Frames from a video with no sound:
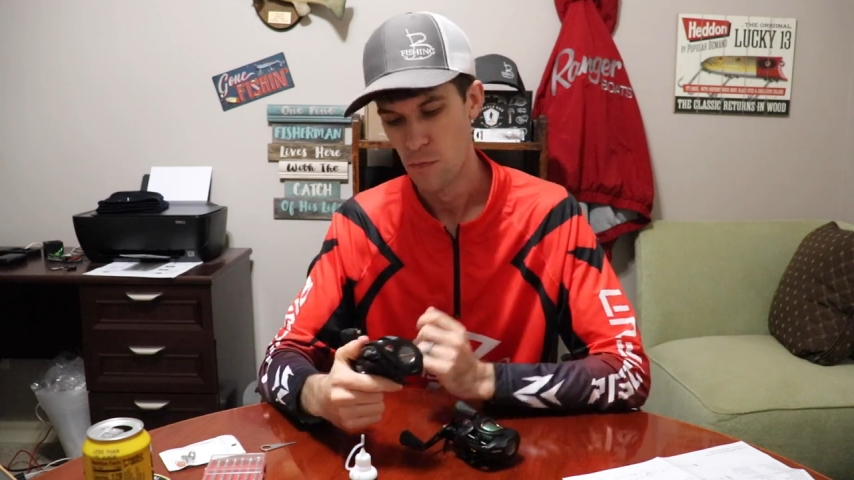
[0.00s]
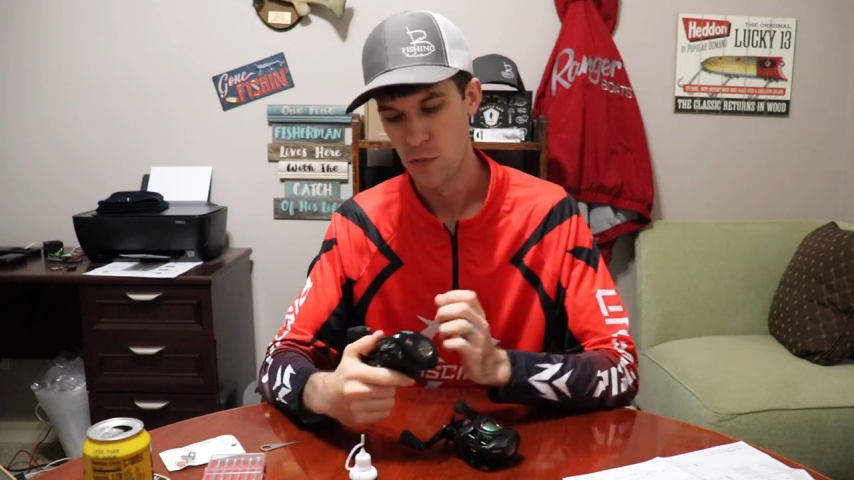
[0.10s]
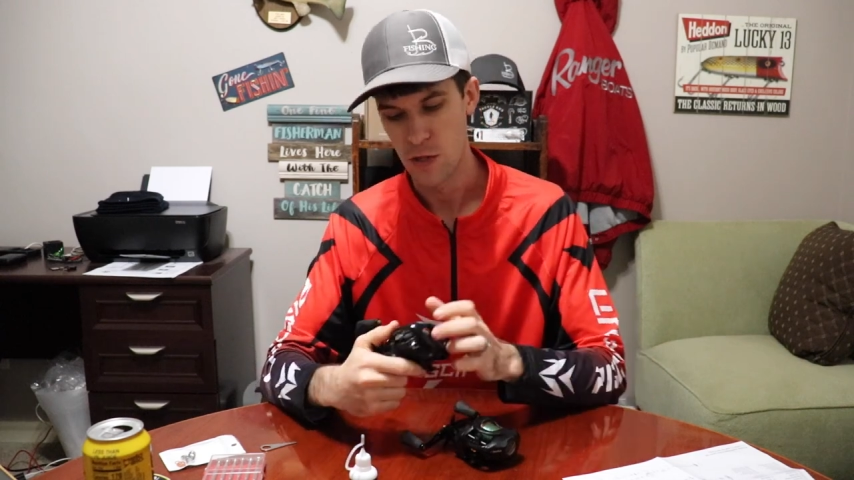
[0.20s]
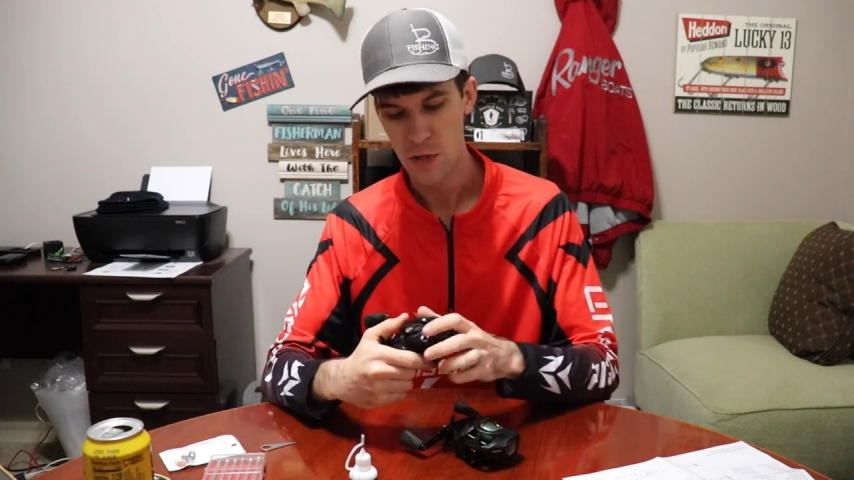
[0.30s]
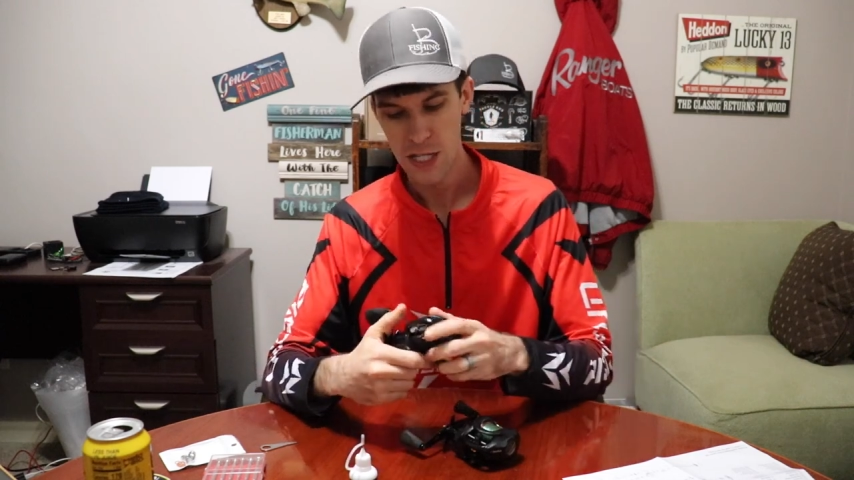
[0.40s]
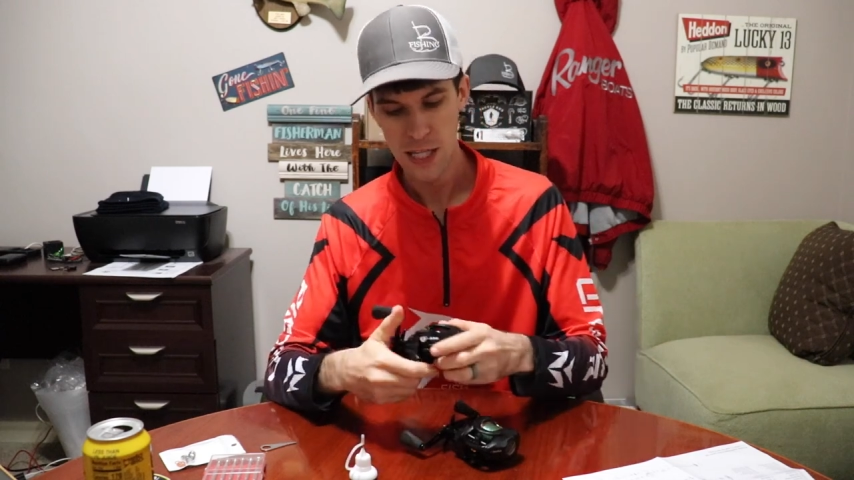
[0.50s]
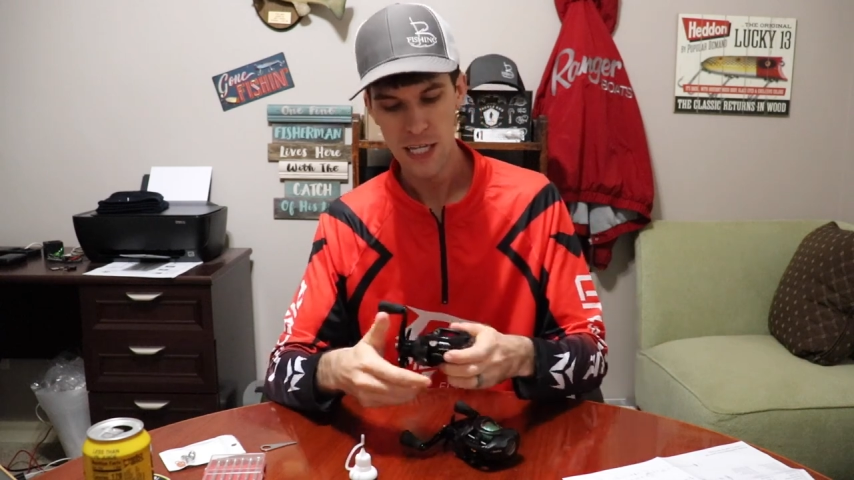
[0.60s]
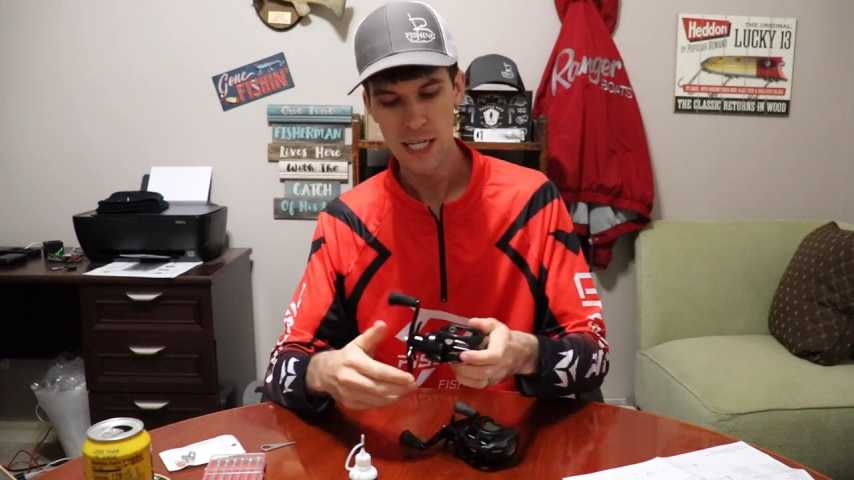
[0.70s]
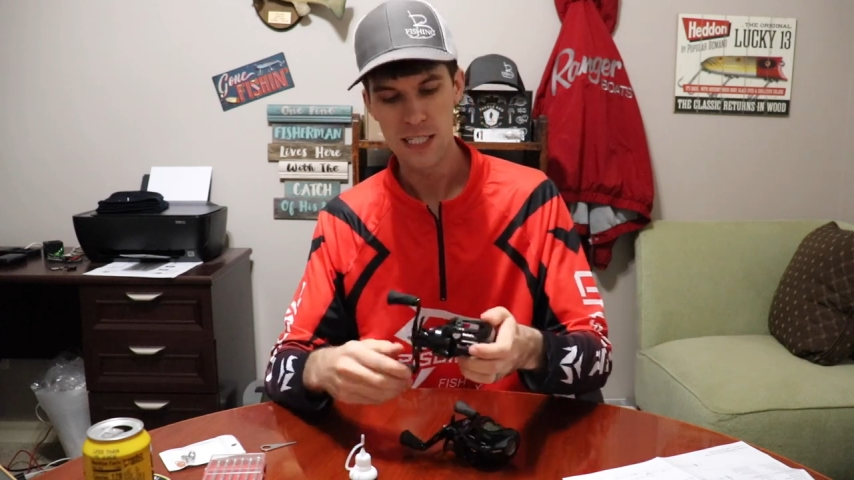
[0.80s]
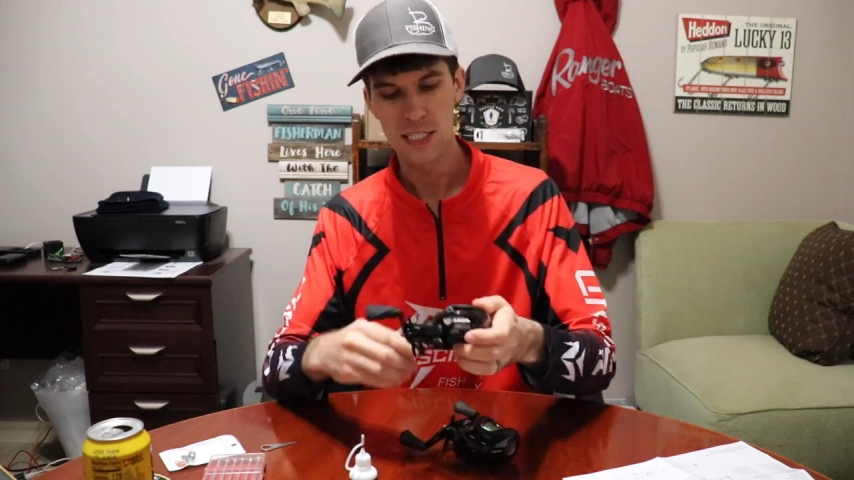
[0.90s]
But the big
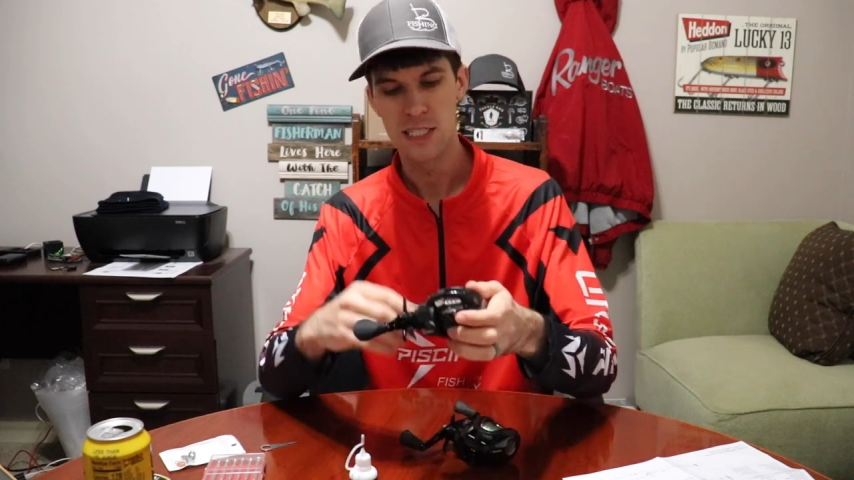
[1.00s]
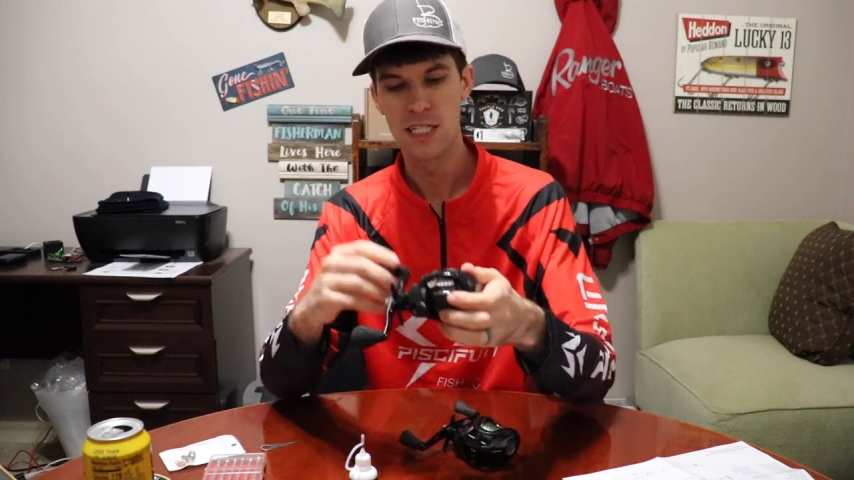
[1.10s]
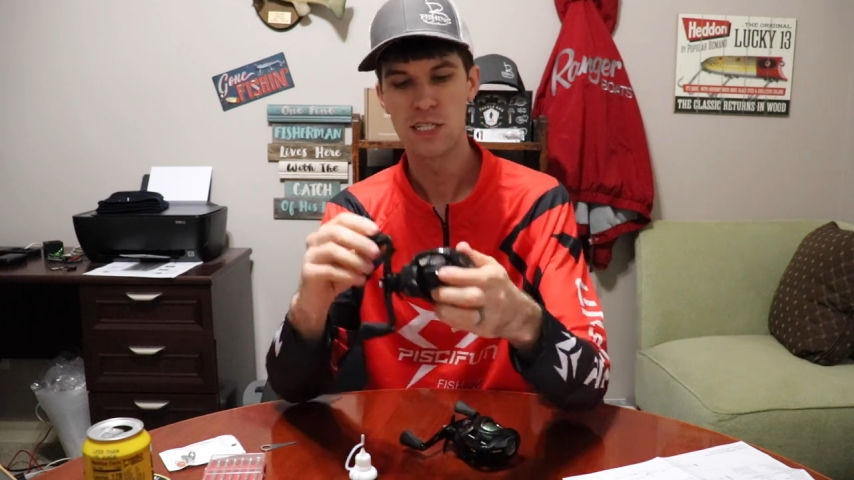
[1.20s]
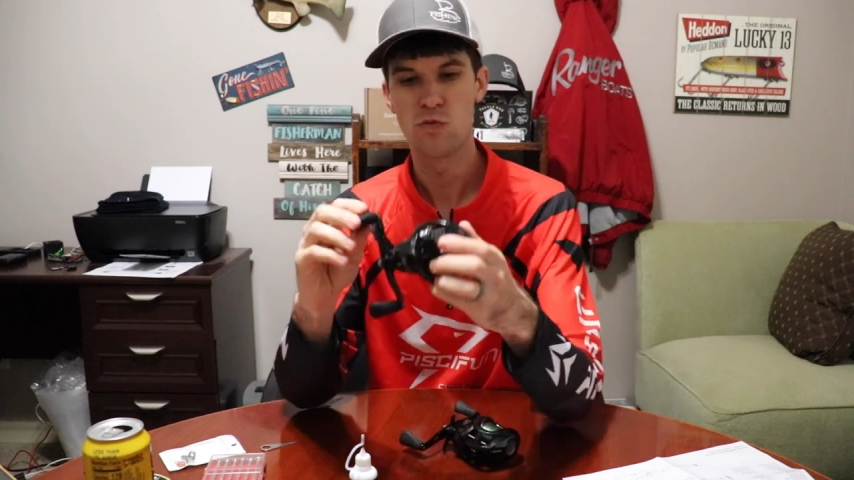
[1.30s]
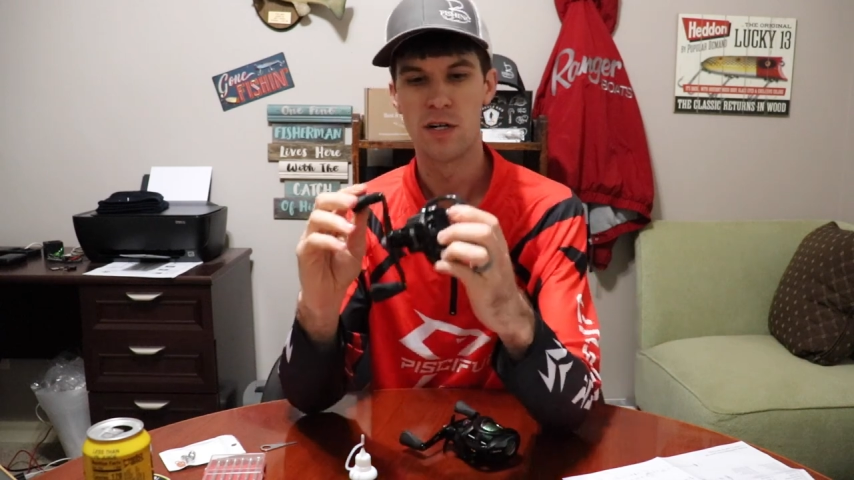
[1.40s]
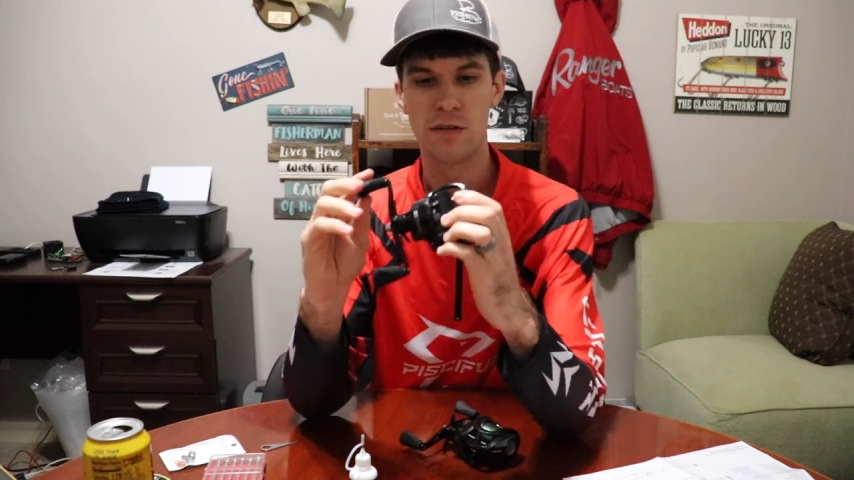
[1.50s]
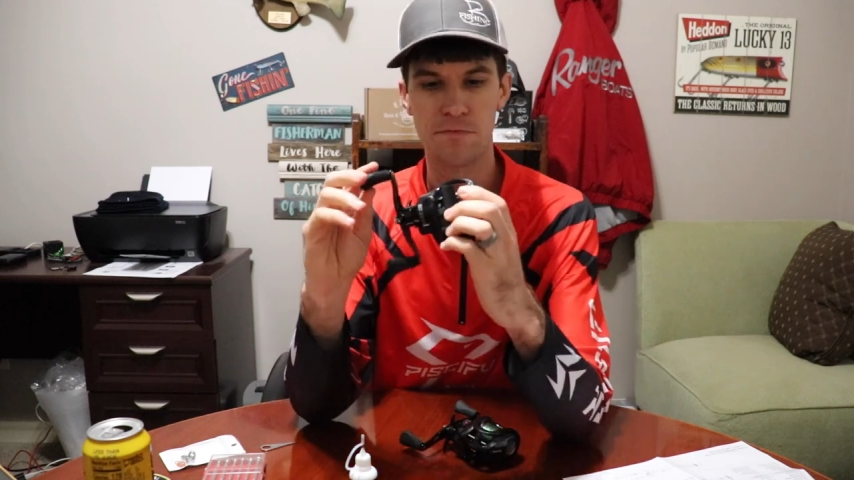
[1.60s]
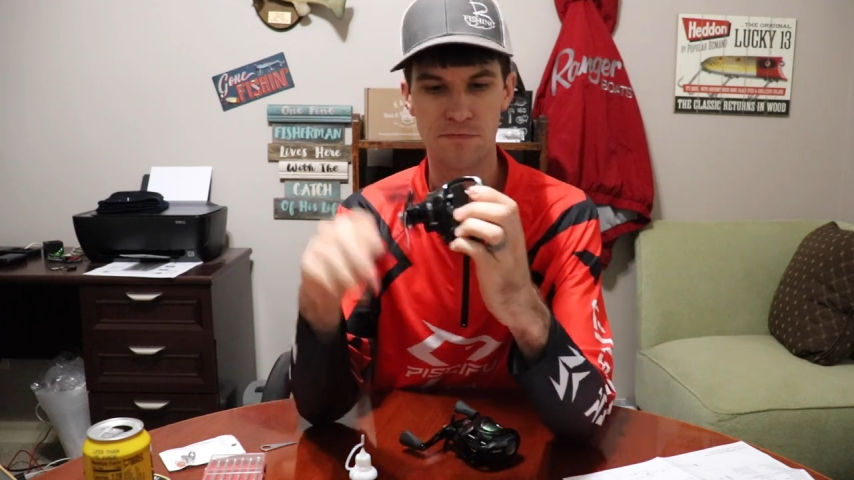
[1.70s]
thing is, is this one,